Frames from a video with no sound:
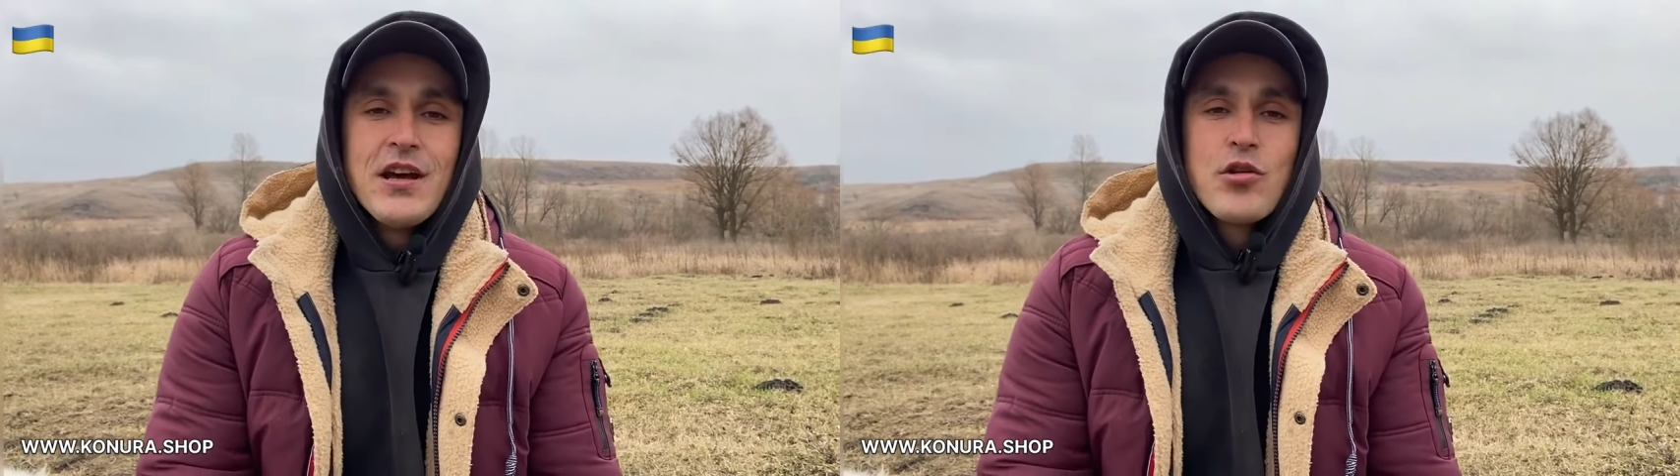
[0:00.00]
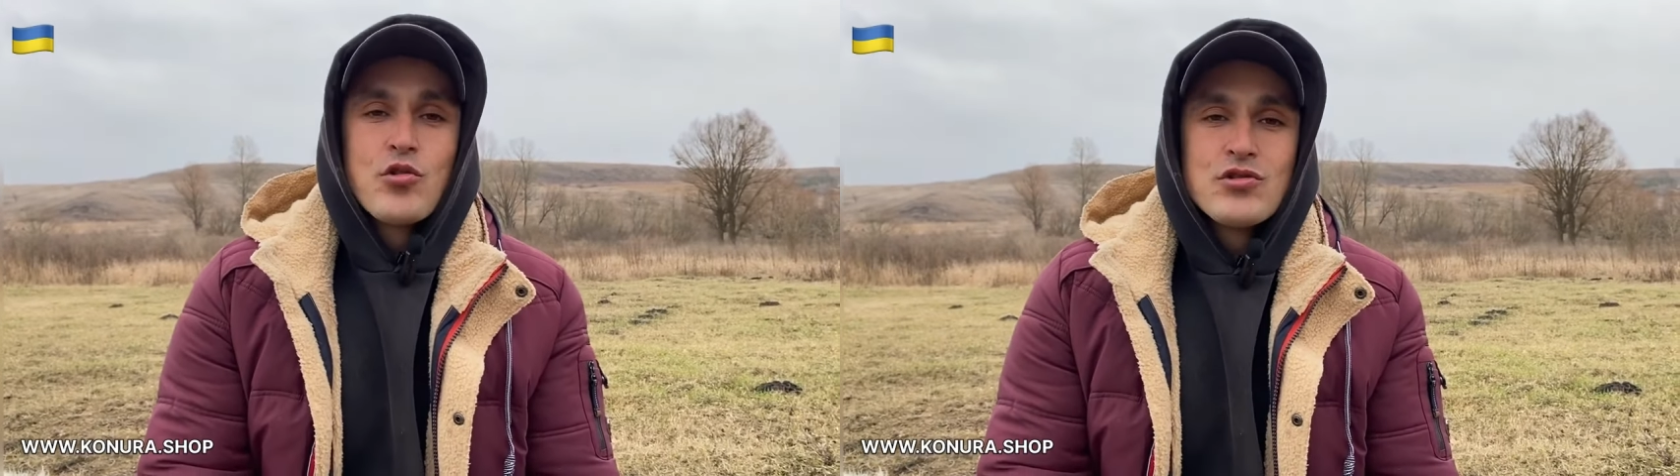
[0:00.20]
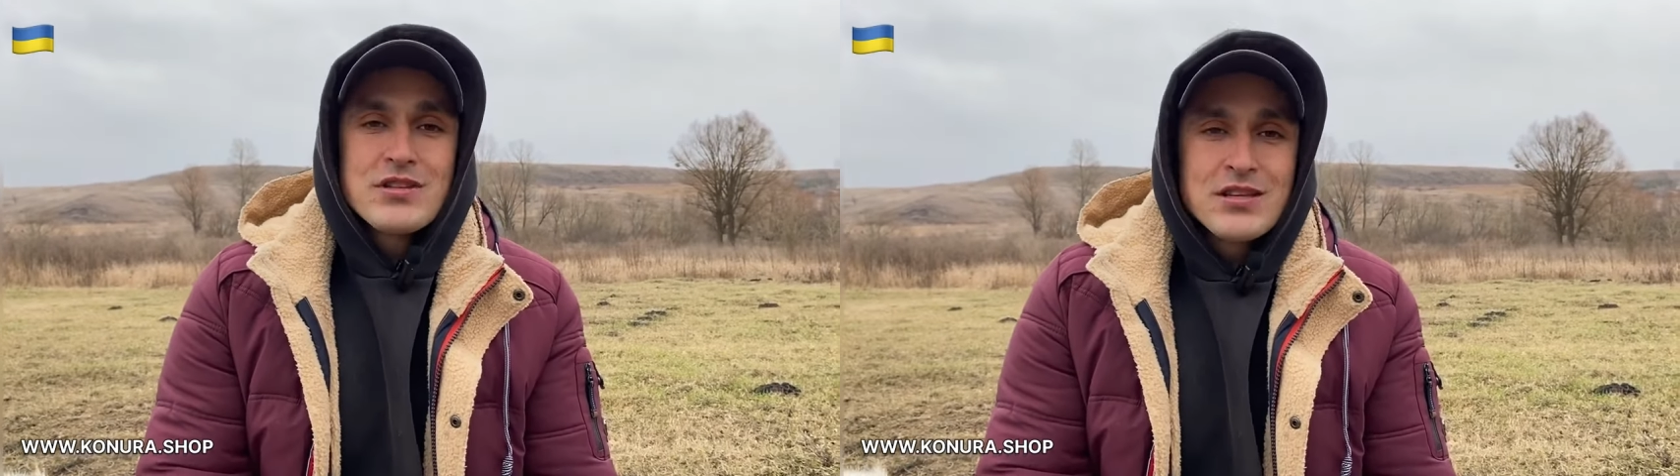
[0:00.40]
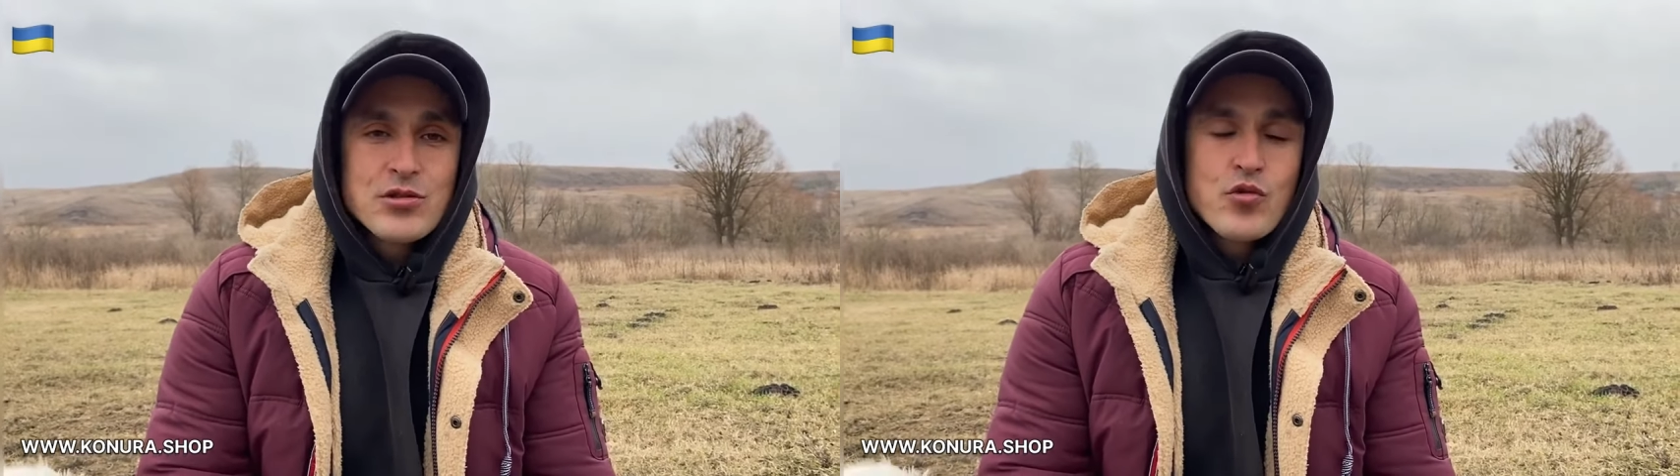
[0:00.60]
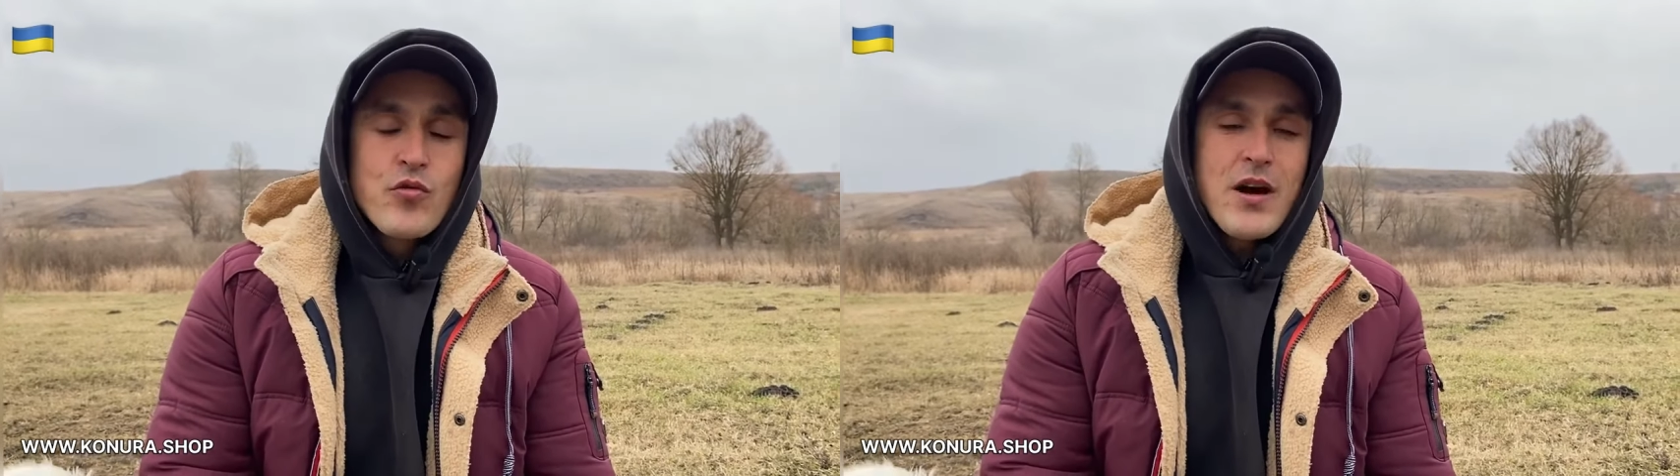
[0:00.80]
in the
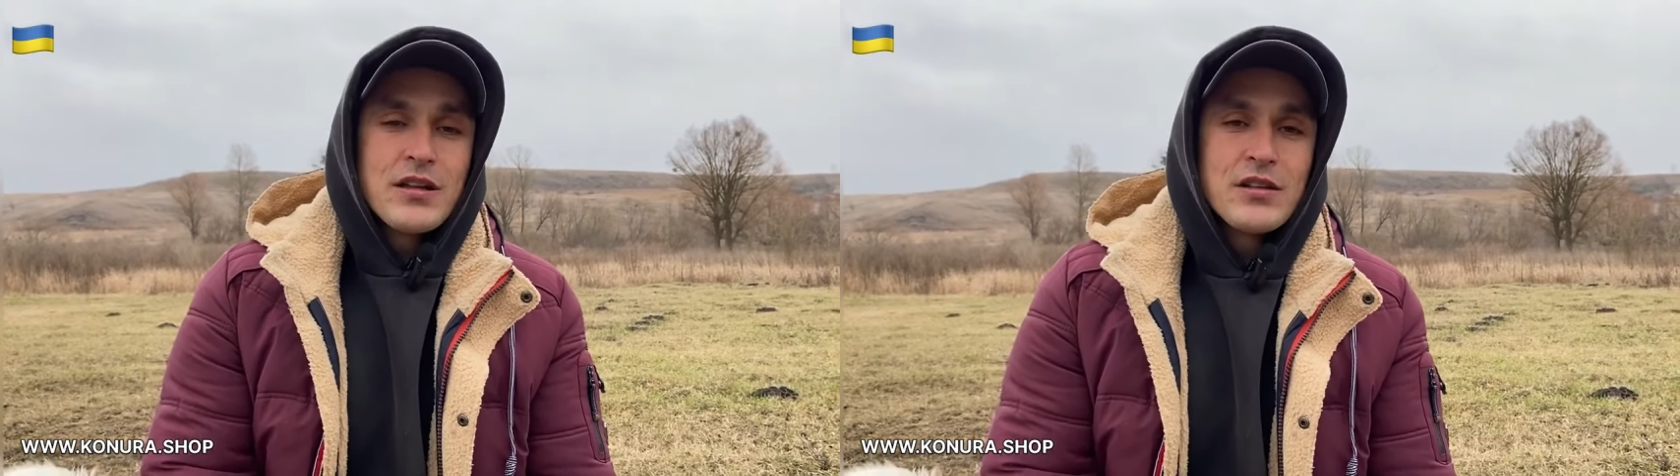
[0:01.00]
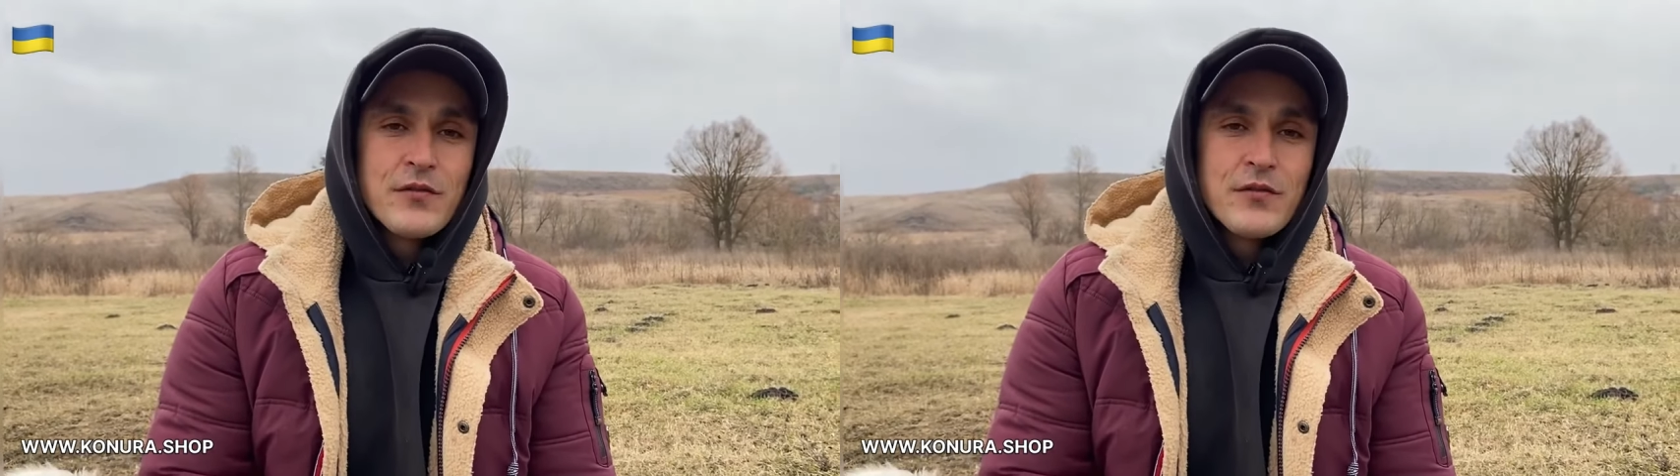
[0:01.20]
presence of